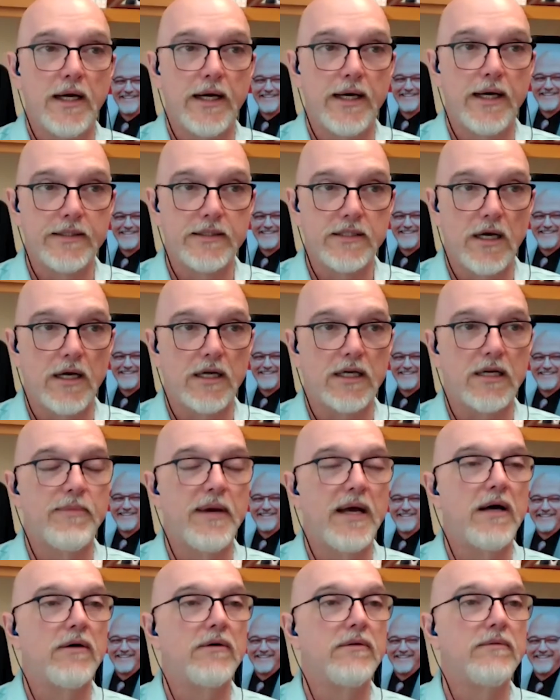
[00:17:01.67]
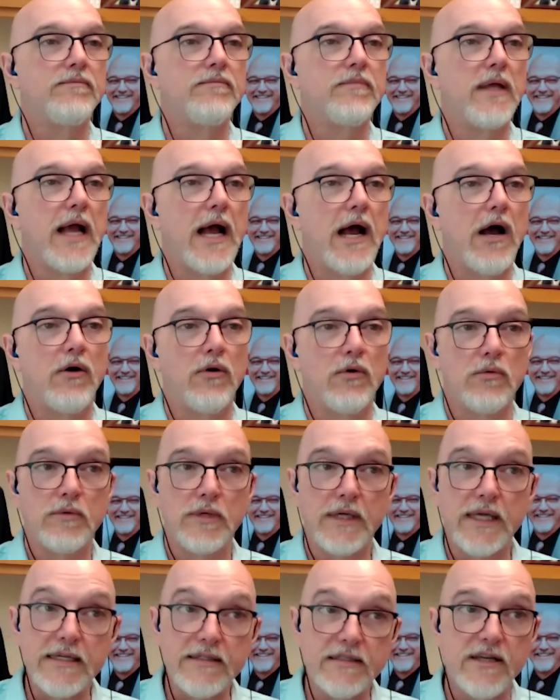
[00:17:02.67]
talk about
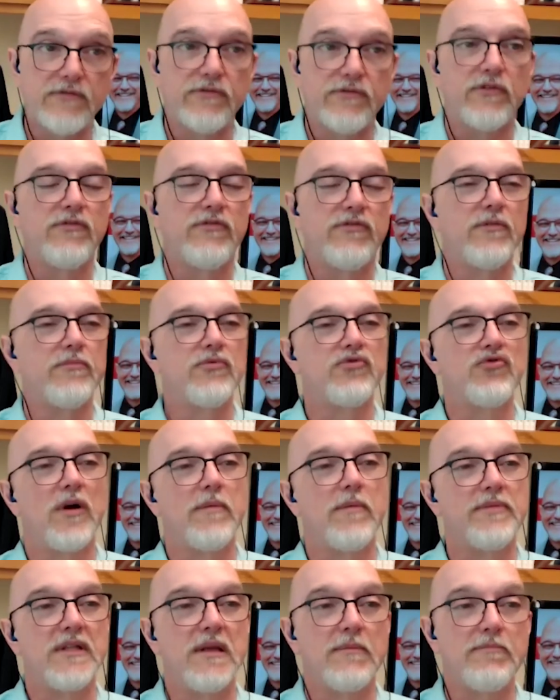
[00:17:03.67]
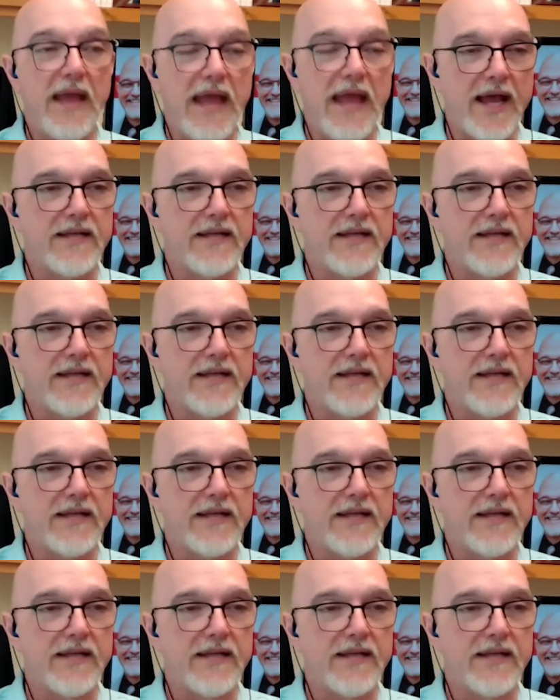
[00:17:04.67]
how he differed from Trump in the